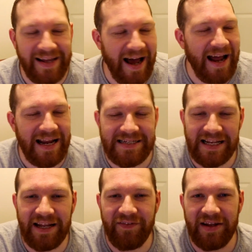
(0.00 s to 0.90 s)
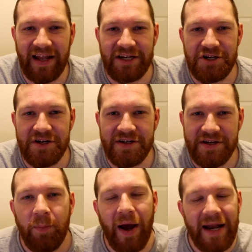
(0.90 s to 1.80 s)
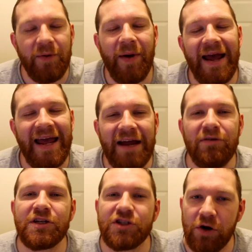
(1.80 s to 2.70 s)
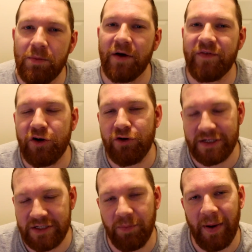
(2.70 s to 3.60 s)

guy is a living legend. But anyway, here are some of the Crystal